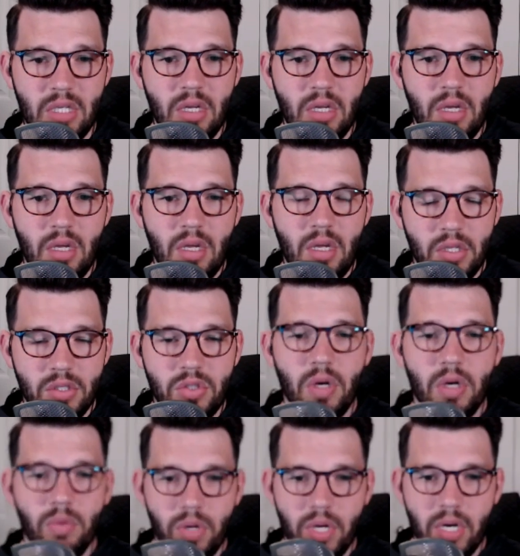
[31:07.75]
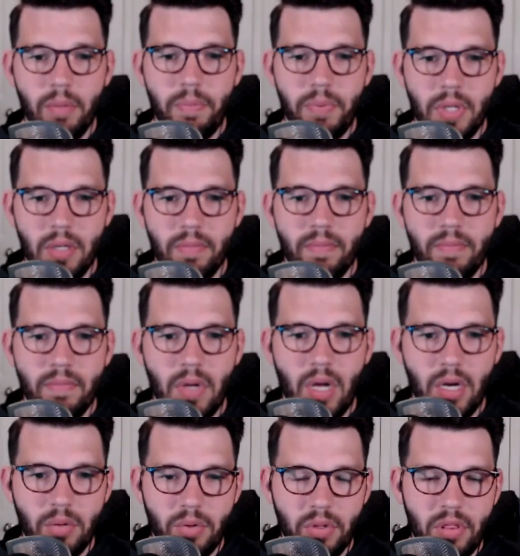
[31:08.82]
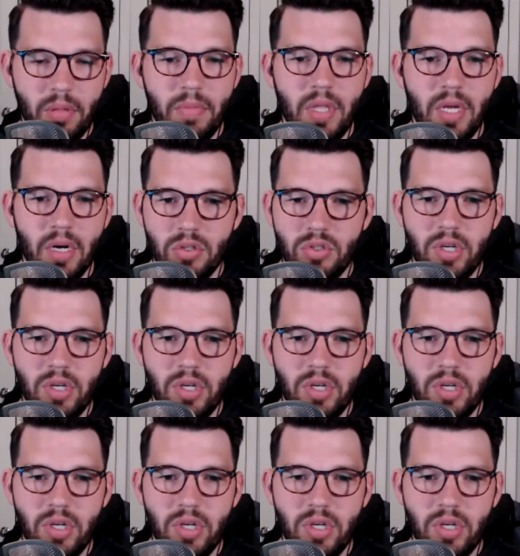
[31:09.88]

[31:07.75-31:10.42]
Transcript: And so I went up and hung with them there,